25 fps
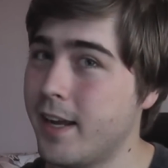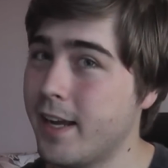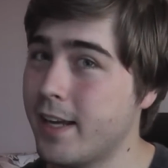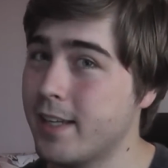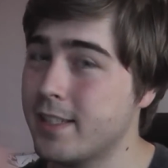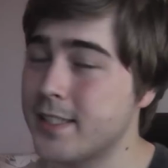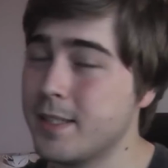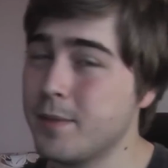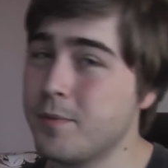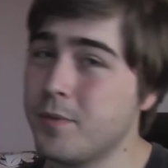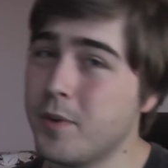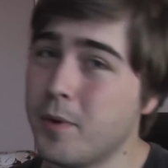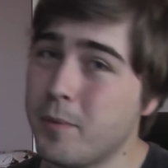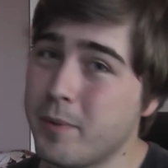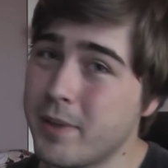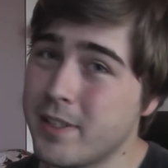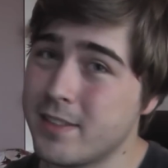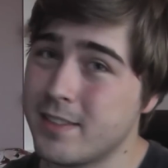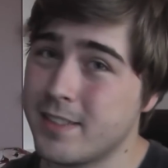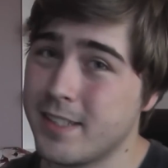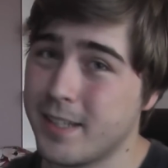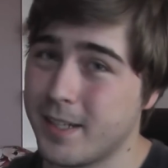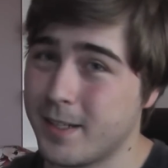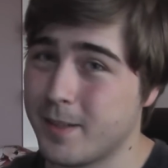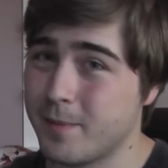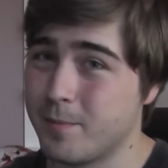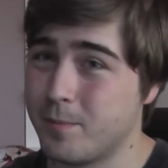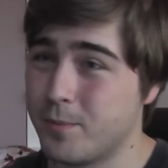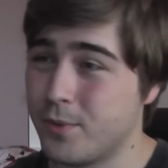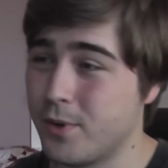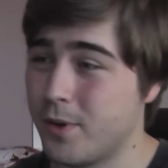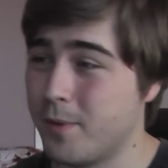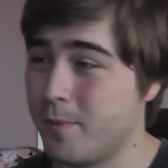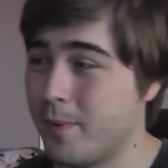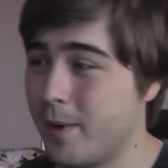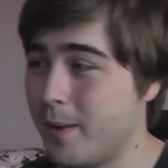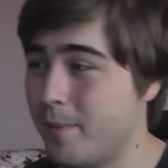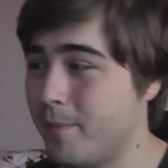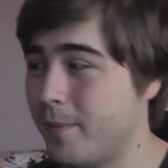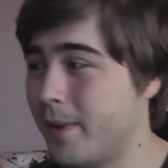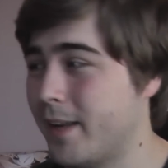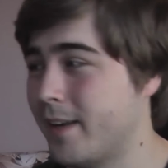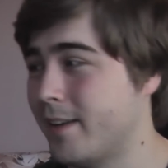Except for my second problem,